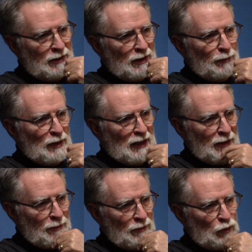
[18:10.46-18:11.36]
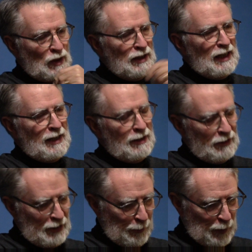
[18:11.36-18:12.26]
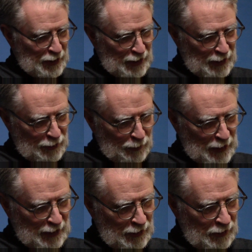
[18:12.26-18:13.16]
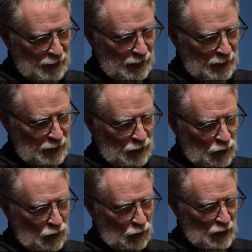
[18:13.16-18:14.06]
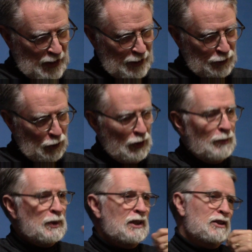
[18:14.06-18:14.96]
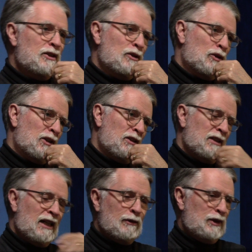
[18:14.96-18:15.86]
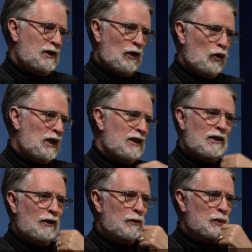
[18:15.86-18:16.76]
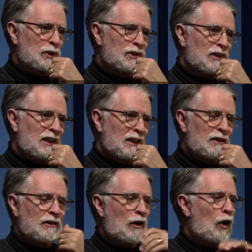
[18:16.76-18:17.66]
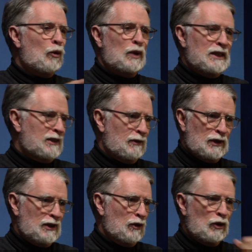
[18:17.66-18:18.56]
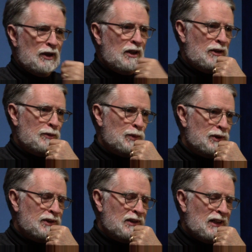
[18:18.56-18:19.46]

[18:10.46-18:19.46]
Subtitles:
sometimes. One day, Tippy said to me, when I showed up at his store, and I was the only other person there. Always, I was the only other person